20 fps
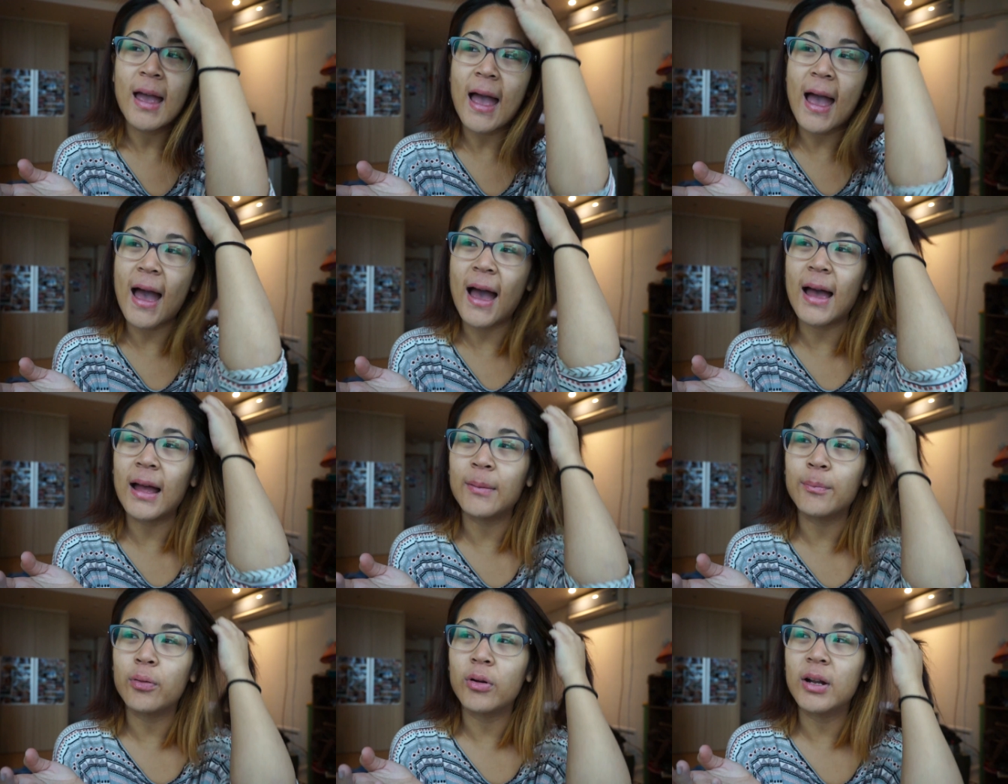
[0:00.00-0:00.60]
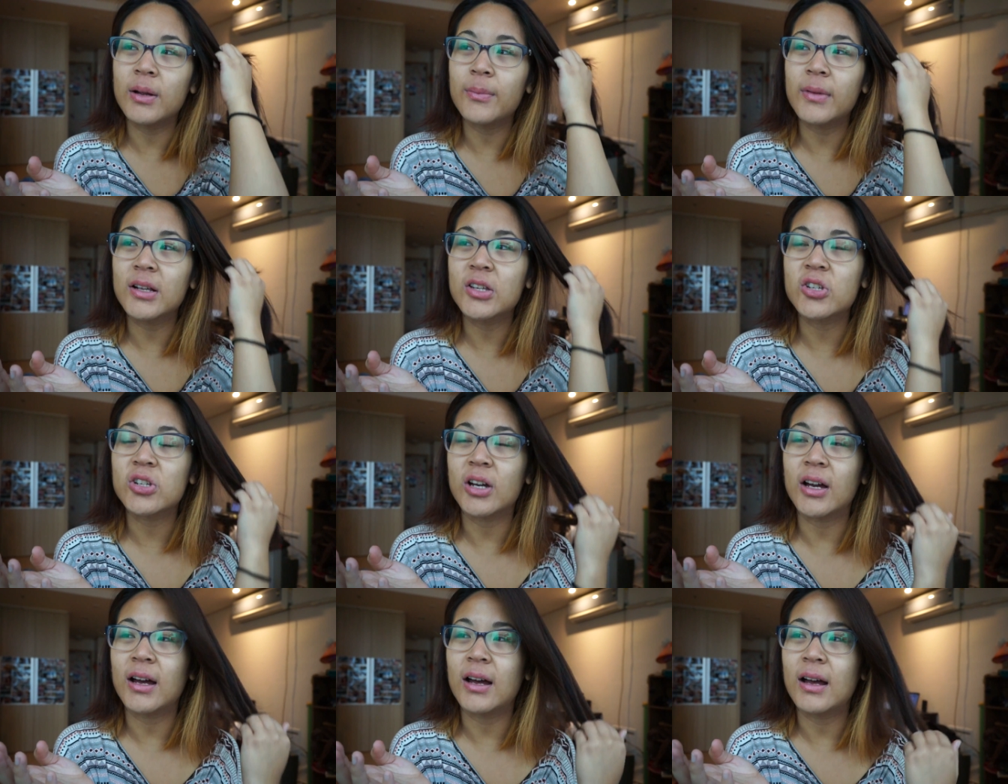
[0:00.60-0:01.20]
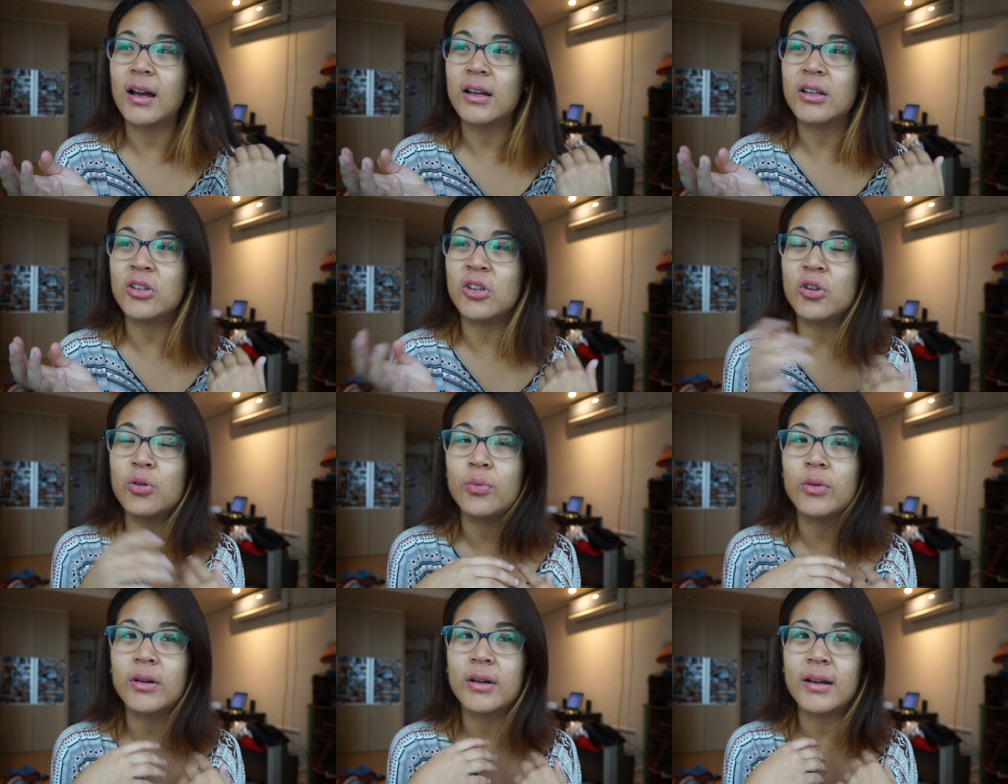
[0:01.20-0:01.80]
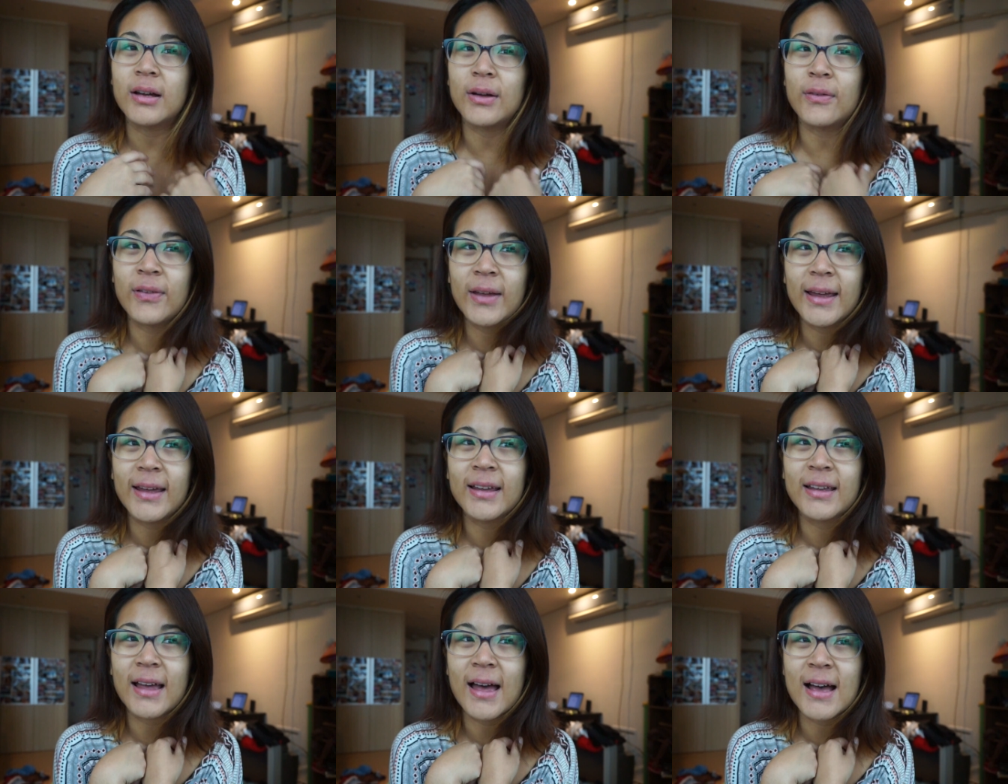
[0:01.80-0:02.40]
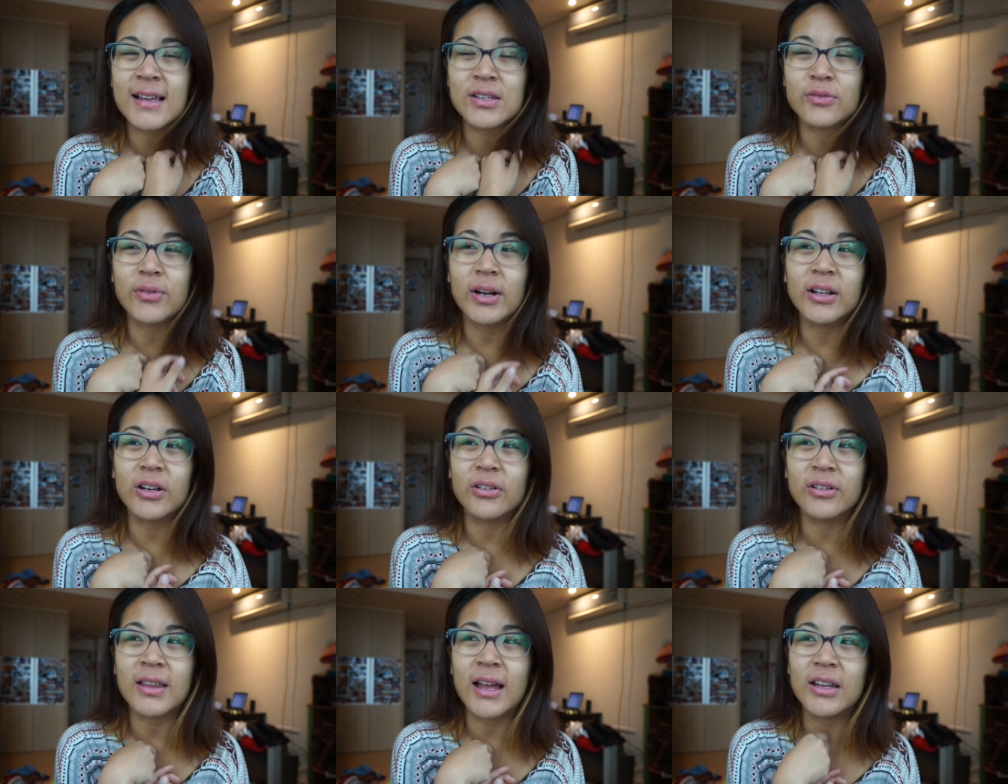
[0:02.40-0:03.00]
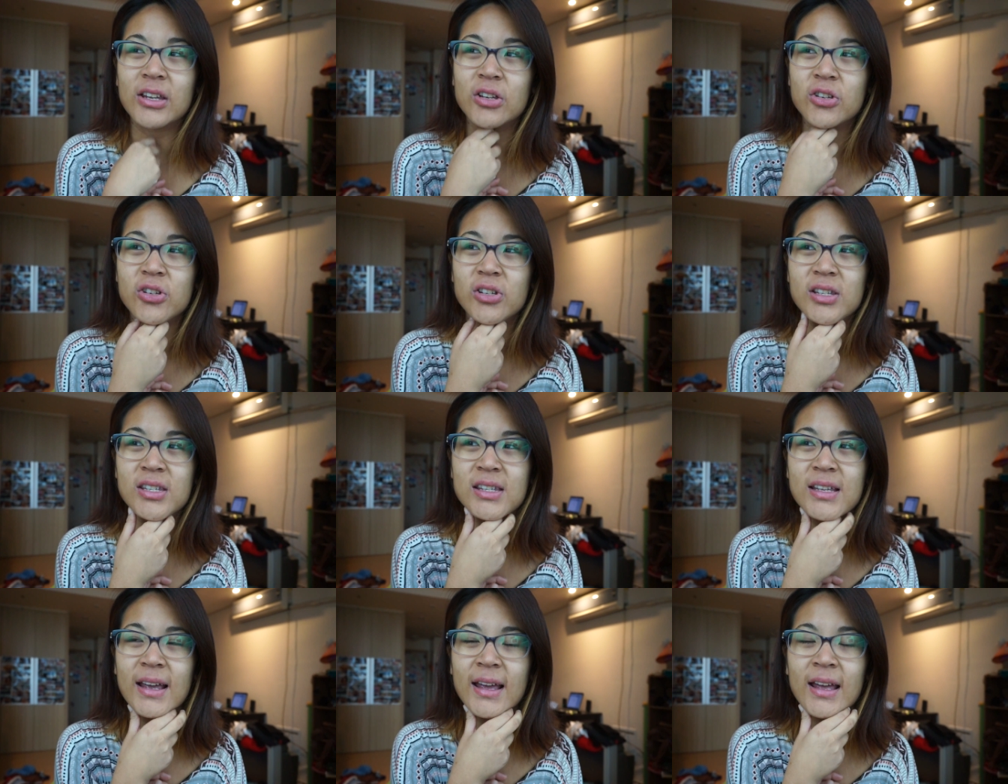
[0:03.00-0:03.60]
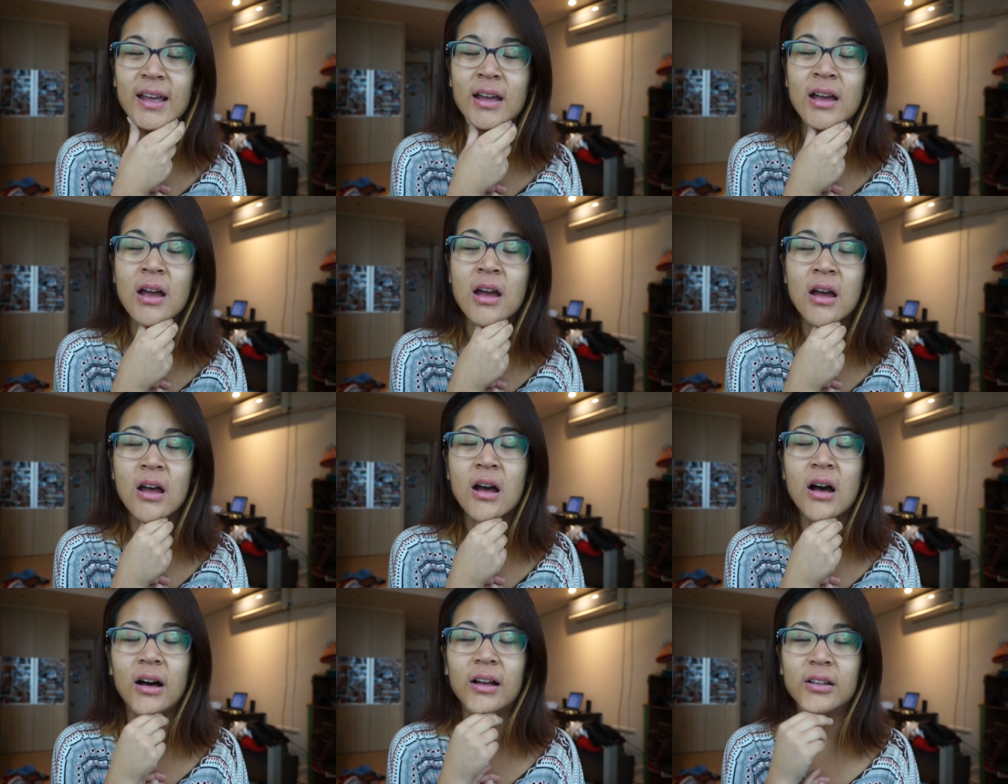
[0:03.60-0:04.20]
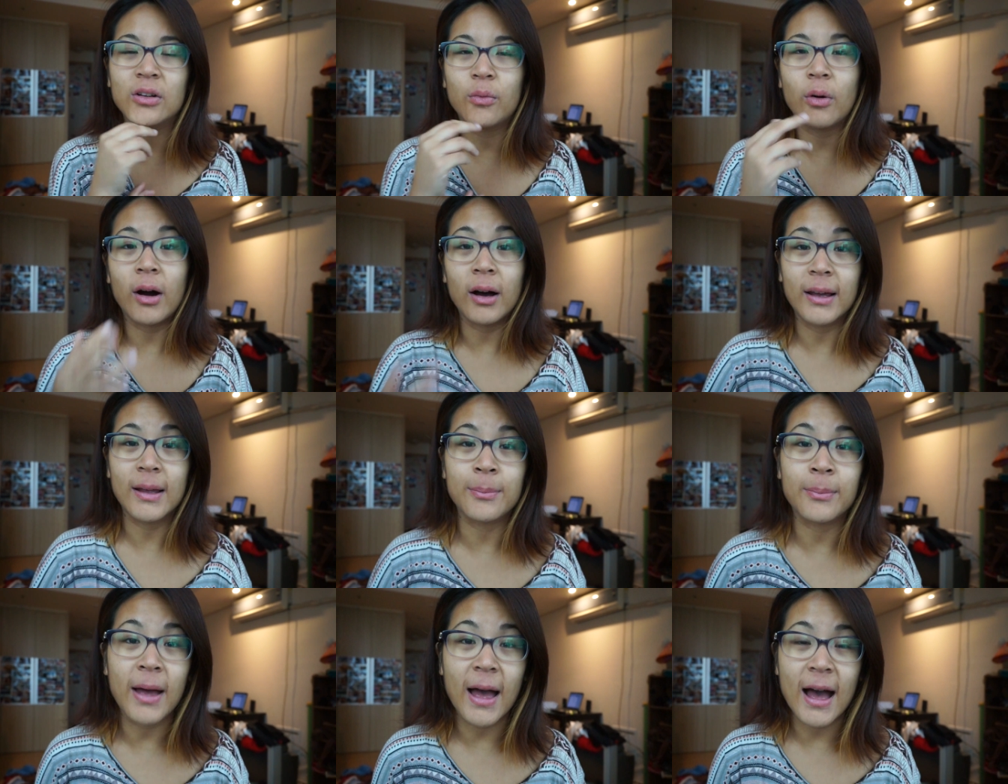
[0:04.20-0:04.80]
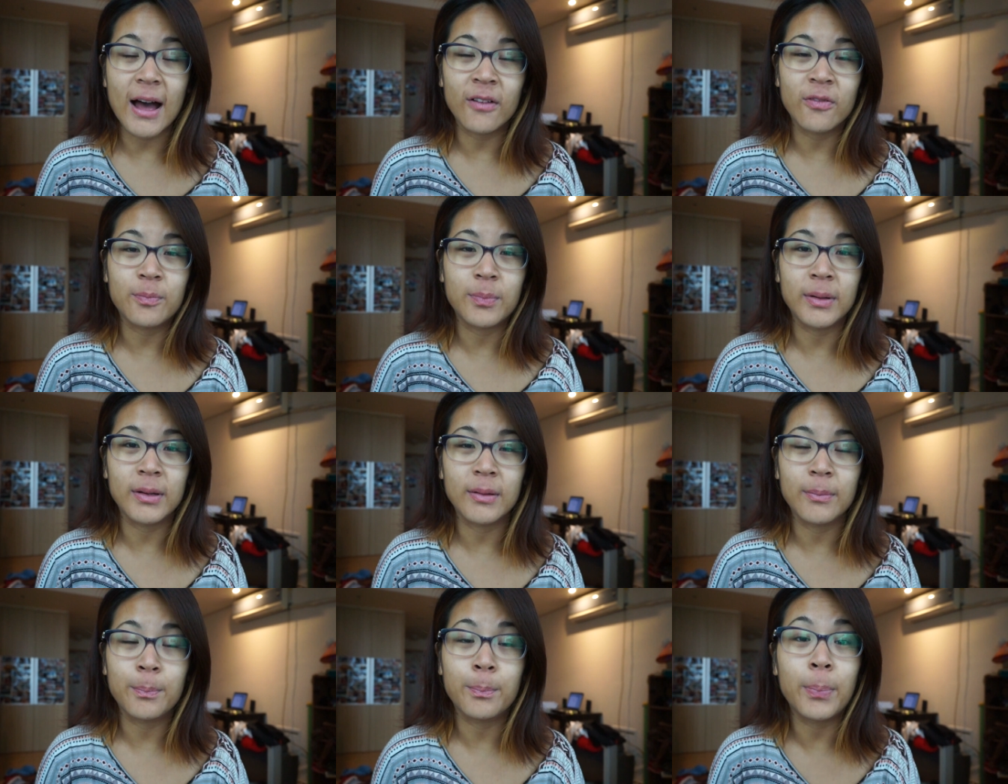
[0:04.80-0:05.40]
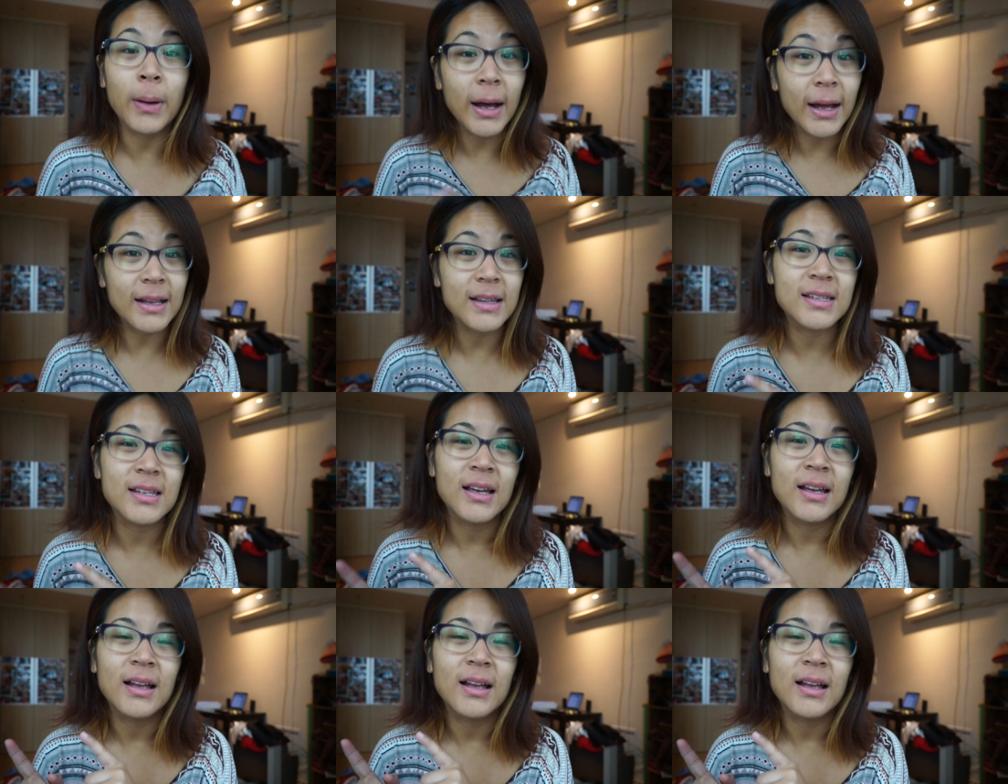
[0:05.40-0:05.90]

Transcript: And pretty much you would think as a runner that you should stay on the walking path, but